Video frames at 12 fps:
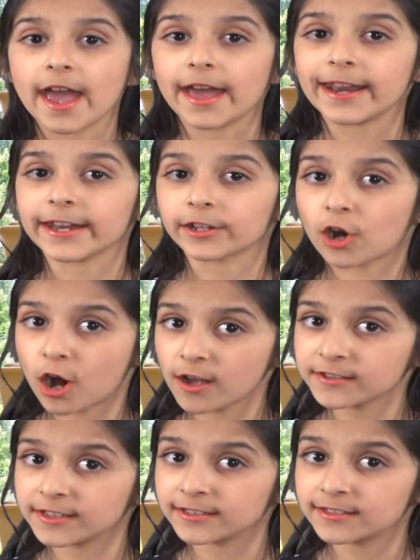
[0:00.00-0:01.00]
and it
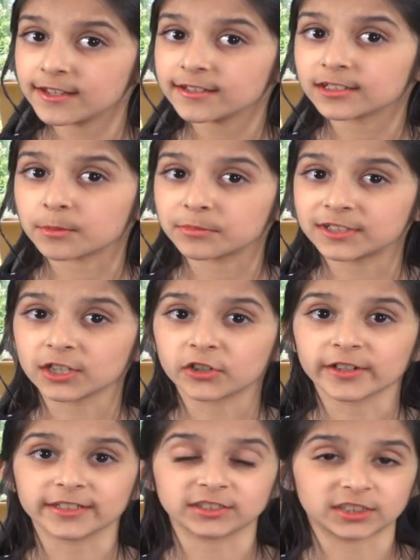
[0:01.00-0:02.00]
causes some
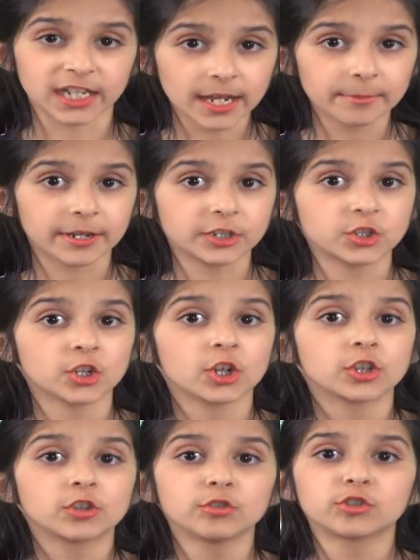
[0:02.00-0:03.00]
serious
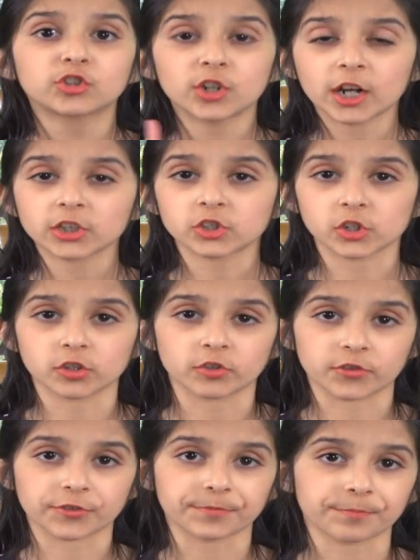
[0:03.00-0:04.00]
damage to
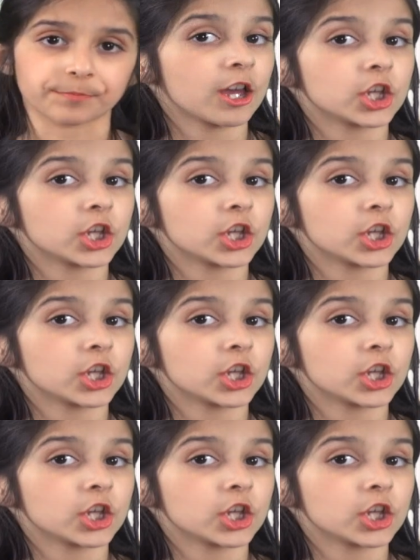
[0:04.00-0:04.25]
structures.